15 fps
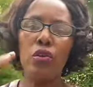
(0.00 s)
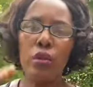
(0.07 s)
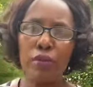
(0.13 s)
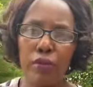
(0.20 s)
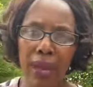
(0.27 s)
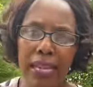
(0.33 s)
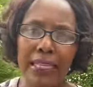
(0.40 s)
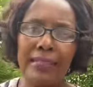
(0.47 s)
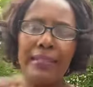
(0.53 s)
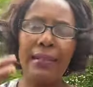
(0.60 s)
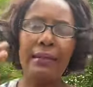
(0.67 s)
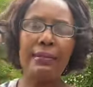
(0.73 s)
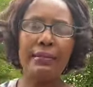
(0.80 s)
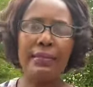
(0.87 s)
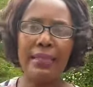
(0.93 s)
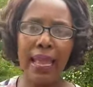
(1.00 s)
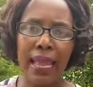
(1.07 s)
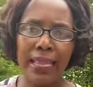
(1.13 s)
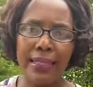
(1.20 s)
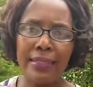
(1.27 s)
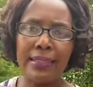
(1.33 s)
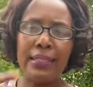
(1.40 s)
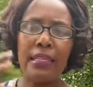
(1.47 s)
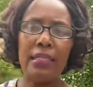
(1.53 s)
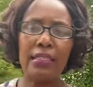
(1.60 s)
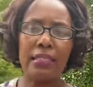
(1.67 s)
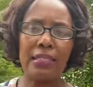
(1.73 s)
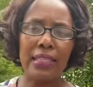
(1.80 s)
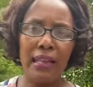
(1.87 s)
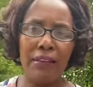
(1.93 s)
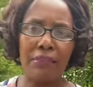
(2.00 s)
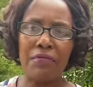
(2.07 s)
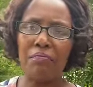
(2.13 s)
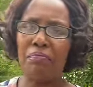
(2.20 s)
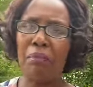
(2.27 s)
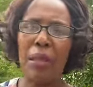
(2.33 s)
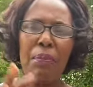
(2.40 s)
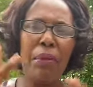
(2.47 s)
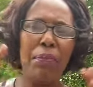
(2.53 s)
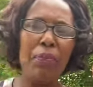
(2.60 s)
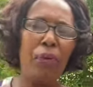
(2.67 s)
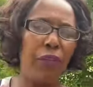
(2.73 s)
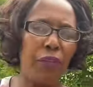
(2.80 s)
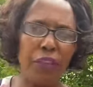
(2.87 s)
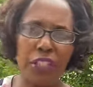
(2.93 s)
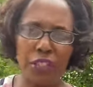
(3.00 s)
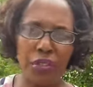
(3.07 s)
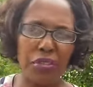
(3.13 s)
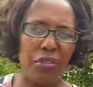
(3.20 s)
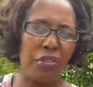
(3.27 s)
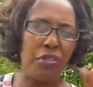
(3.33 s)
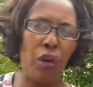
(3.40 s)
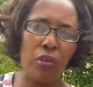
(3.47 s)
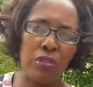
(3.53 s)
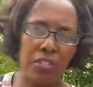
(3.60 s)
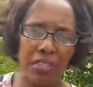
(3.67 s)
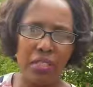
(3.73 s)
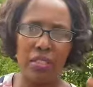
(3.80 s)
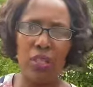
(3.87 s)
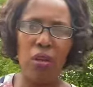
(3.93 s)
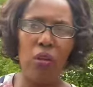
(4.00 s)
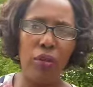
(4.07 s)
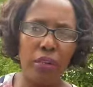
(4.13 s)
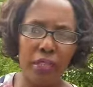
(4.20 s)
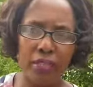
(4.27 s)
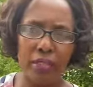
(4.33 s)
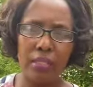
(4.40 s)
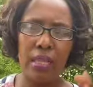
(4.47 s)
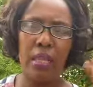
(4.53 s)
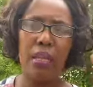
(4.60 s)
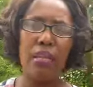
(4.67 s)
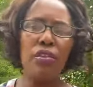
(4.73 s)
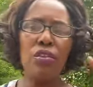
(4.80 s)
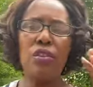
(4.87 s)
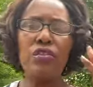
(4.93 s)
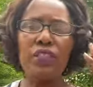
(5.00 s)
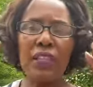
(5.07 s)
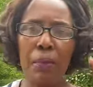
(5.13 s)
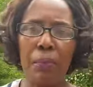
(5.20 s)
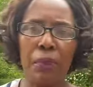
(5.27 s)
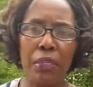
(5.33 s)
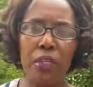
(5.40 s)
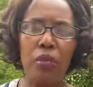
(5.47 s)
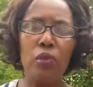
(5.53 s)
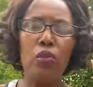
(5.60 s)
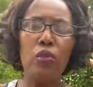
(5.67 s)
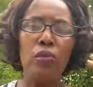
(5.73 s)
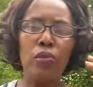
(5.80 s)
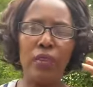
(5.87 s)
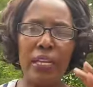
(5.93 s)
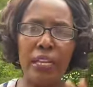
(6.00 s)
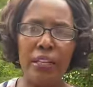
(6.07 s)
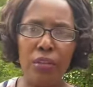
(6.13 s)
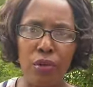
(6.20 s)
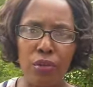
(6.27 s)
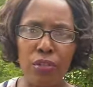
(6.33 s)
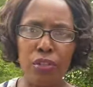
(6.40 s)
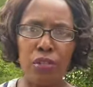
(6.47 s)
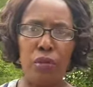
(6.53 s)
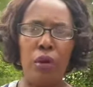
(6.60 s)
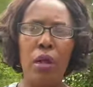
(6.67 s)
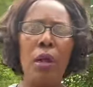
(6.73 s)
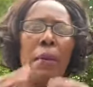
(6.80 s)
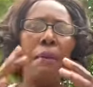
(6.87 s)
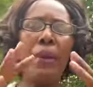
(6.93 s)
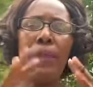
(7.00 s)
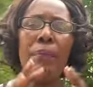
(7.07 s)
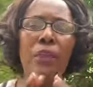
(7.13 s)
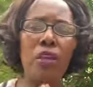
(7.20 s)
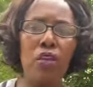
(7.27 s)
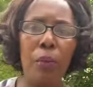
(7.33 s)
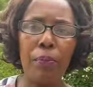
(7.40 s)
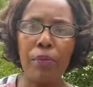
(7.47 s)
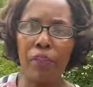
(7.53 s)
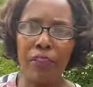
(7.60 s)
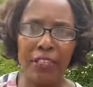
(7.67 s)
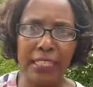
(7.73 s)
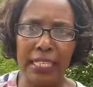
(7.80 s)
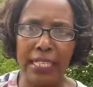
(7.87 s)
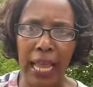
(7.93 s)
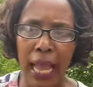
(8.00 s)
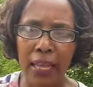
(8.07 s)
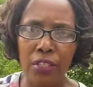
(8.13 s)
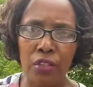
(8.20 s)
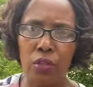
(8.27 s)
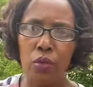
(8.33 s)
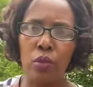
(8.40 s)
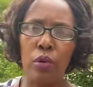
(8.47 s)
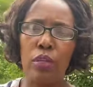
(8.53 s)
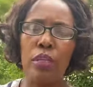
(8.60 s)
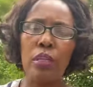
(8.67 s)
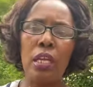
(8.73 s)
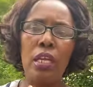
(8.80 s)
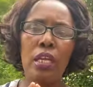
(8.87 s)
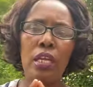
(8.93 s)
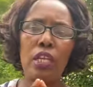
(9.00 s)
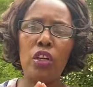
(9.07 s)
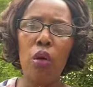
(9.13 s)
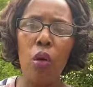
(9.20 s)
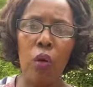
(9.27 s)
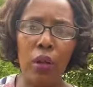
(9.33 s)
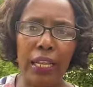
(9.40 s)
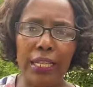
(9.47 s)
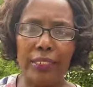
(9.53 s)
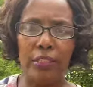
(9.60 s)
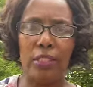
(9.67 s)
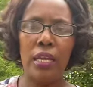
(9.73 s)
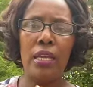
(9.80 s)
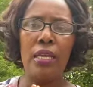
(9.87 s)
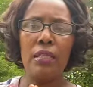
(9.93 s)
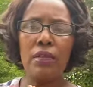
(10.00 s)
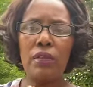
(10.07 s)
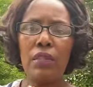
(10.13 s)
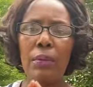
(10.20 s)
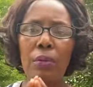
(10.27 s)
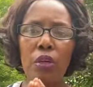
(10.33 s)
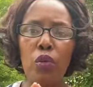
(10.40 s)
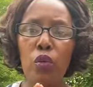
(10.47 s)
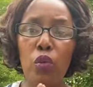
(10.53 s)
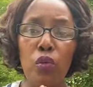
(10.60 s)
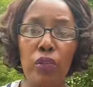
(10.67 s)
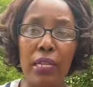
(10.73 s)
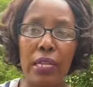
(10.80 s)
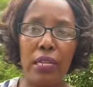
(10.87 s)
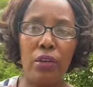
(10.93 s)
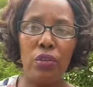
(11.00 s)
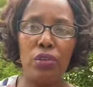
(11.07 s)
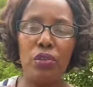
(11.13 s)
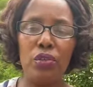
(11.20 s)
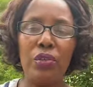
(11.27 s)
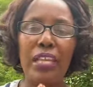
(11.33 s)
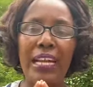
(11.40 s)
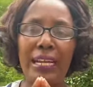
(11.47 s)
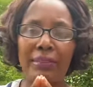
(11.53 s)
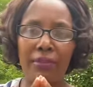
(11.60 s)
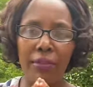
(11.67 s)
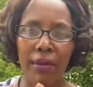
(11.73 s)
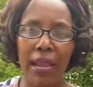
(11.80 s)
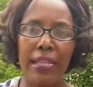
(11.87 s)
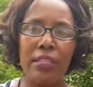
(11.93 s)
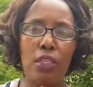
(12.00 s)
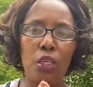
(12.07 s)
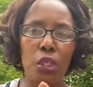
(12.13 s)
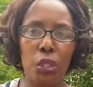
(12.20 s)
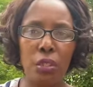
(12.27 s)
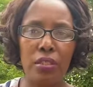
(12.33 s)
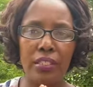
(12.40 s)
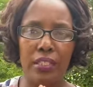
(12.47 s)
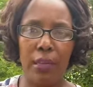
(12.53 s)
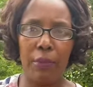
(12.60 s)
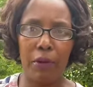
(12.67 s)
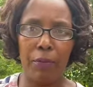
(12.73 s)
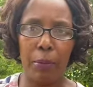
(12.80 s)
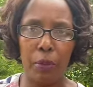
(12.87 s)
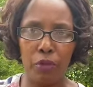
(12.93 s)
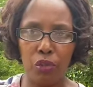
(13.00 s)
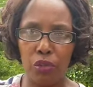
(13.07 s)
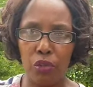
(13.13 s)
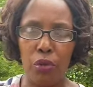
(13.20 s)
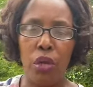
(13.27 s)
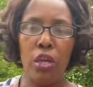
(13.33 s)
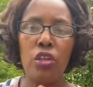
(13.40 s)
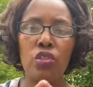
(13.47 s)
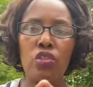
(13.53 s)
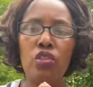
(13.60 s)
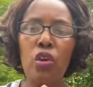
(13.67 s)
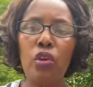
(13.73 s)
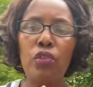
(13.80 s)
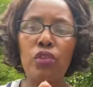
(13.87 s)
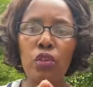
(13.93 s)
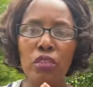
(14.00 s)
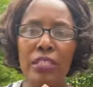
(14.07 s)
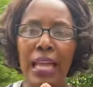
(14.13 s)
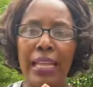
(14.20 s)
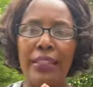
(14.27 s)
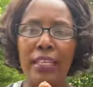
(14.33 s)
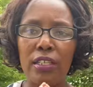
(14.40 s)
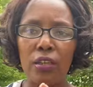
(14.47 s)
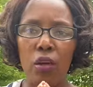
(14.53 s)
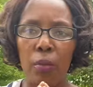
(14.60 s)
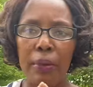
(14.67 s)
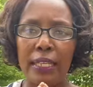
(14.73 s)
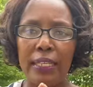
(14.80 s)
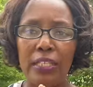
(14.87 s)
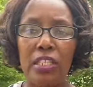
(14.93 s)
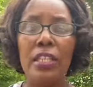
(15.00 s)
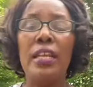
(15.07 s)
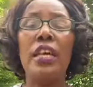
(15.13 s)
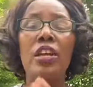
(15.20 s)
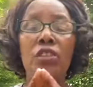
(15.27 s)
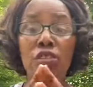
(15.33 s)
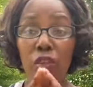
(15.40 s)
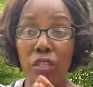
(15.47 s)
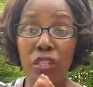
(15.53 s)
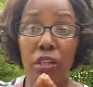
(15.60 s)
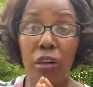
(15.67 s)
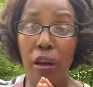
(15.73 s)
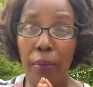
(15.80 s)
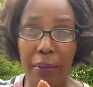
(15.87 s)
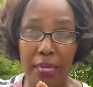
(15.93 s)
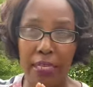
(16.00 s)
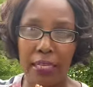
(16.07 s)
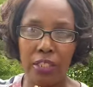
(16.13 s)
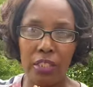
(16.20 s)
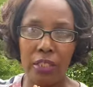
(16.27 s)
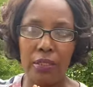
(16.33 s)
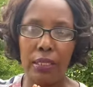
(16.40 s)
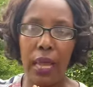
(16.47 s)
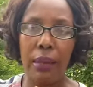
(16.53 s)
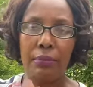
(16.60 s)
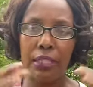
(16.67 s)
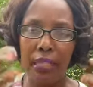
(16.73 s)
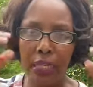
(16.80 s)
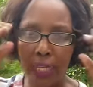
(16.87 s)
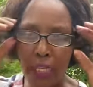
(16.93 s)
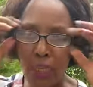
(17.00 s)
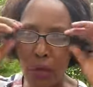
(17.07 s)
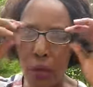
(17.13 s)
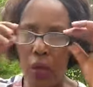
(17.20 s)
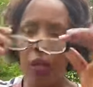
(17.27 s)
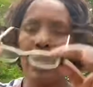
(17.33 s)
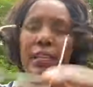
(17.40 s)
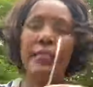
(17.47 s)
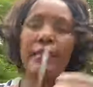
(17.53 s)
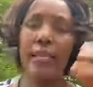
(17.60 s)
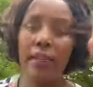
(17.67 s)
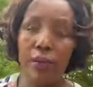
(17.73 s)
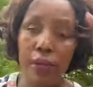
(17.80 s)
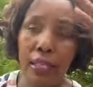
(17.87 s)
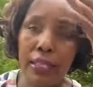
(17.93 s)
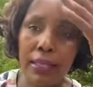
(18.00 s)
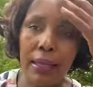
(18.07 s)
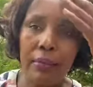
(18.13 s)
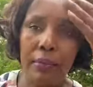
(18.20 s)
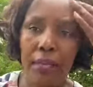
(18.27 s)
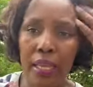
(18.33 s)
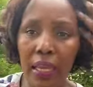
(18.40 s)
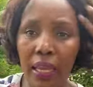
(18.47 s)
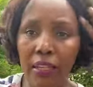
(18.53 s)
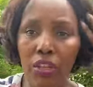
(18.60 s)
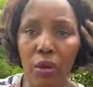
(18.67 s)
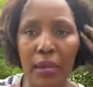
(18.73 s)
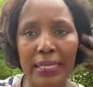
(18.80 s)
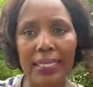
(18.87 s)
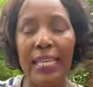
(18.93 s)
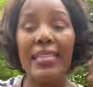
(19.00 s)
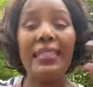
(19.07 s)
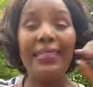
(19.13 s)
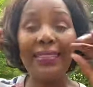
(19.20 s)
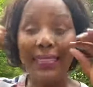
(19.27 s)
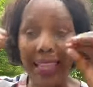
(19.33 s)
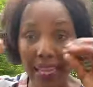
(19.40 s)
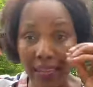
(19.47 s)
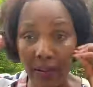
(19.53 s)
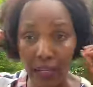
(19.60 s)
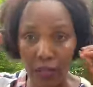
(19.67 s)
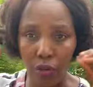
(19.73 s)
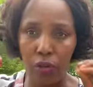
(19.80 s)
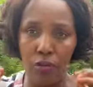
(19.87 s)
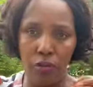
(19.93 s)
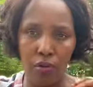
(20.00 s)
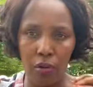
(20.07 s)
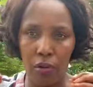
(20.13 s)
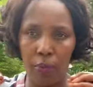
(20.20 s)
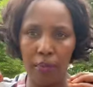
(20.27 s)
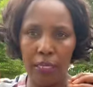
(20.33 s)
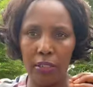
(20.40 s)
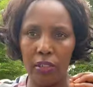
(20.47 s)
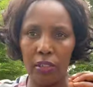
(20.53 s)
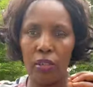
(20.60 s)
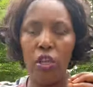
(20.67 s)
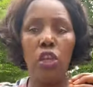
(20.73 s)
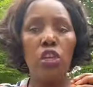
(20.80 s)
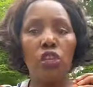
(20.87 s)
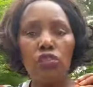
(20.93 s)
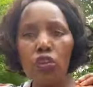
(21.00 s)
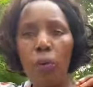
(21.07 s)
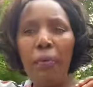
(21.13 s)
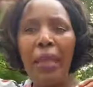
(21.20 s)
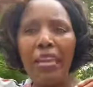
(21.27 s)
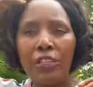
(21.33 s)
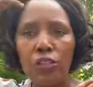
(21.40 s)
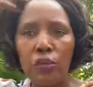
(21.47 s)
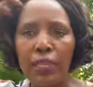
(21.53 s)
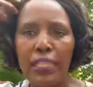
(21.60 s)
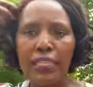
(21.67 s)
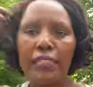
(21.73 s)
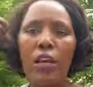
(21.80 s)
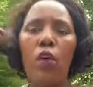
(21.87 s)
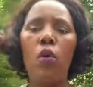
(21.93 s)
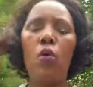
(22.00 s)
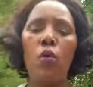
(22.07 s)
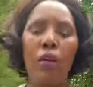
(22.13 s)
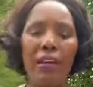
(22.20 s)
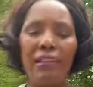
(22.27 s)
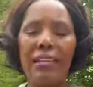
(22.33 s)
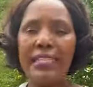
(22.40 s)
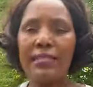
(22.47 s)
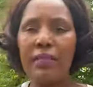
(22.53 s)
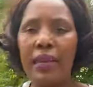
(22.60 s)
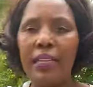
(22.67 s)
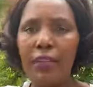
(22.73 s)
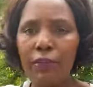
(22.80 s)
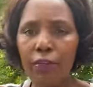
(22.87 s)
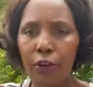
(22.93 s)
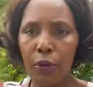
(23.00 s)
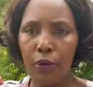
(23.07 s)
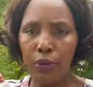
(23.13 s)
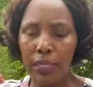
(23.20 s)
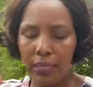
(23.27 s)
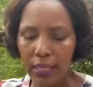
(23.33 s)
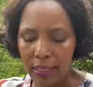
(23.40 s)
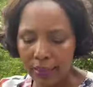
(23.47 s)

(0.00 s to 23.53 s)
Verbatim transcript: write nice stuff maybe professionals doctors lawyers you know somebody who really knows you maybe your professor in high school in in college somebody who really knows you they can write good stuff about you so those are the recommendation those recommendations i'm telling you they read them here in usa they read those recommendations so make sure that whoever is writing for you the,